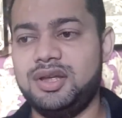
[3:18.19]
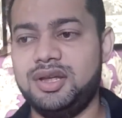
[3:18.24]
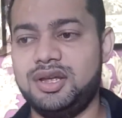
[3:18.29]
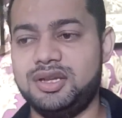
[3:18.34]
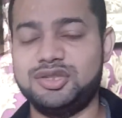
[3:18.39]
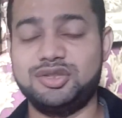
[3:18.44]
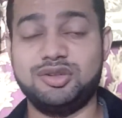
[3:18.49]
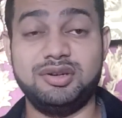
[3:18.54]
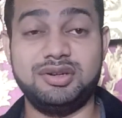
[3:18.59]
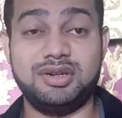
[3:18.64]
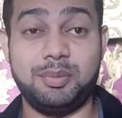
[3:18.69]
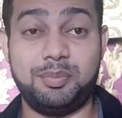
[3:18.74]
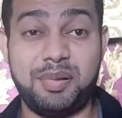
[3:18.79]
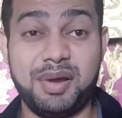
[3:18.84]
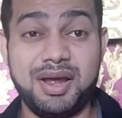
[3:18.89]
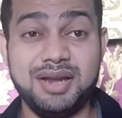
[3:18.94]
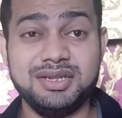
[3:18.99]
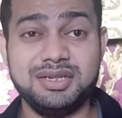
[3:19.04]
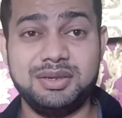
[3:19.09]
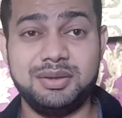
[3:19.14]
So it
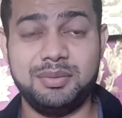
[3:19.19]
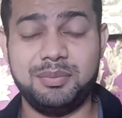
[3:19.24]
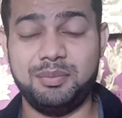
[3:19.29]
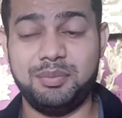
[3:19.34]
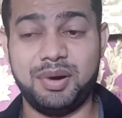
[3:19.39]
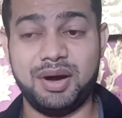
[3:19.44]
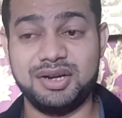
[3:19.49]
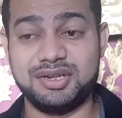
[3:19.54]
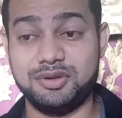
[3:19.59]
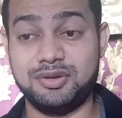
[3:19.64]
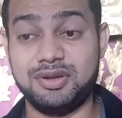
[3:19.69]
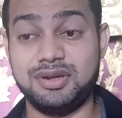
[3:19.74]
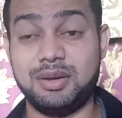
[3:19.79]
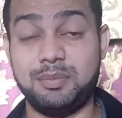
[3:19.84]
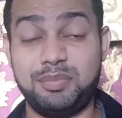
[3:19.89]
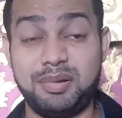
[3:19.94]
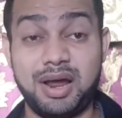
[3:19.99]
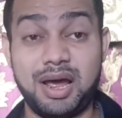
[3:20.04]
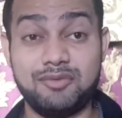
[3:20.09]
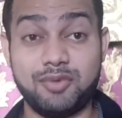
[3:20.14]
depends, but you can
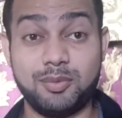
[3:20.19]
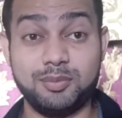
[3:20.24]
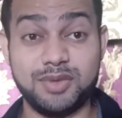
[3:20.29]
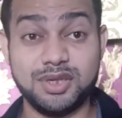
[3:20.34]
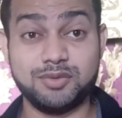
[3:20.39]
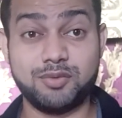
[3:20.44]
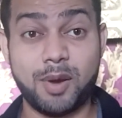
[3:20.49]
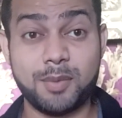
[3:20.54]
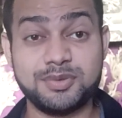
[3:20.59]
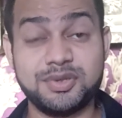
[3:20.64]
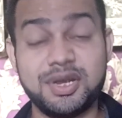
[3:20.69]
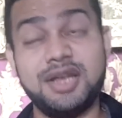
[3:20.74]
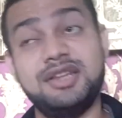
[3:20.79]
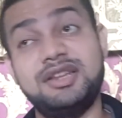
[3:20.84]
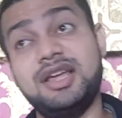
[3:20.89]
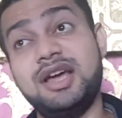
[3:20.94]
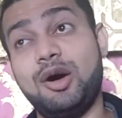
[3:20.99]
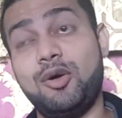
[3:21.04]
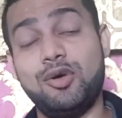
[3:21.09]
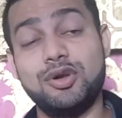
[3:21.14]
apply from this website.
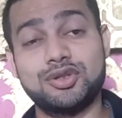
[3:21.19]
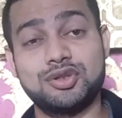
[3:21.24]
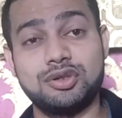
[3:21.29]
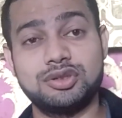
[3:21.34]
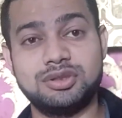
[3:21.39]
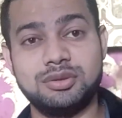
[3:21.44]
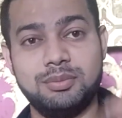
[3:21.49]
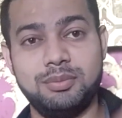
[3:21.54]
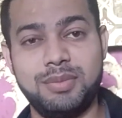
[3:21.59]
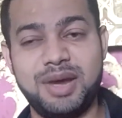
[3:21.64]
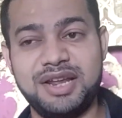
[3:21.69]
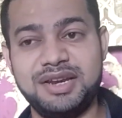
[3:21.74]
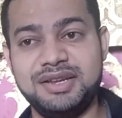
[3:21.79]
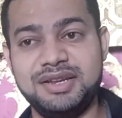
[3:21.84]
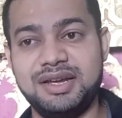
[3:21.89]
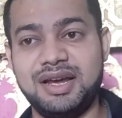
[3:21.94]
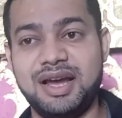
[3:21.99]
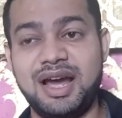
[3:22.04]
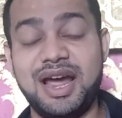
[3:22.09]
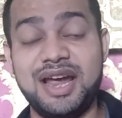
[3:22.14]
There are also
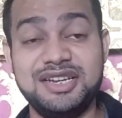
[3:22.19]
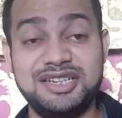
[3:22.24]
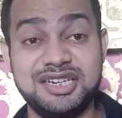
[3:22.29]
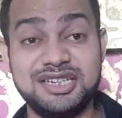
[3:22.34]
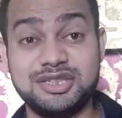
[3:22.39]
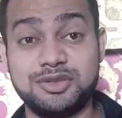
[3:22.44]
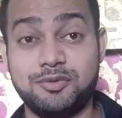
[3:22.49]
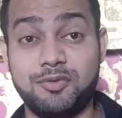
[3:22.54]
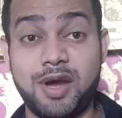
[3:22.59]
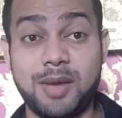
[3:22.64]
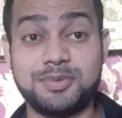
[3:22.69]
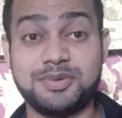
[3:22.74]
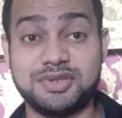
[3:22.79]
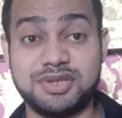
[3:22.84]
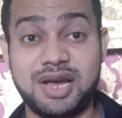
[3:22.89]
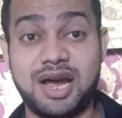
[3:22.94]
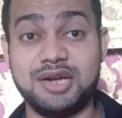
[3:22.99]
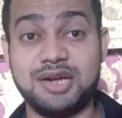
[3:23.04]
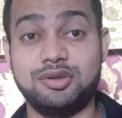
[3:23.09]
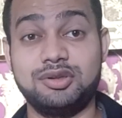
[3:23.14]
many agents'
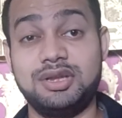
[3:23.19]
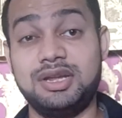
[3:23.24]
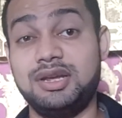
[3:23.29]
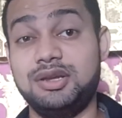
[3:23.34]
websites.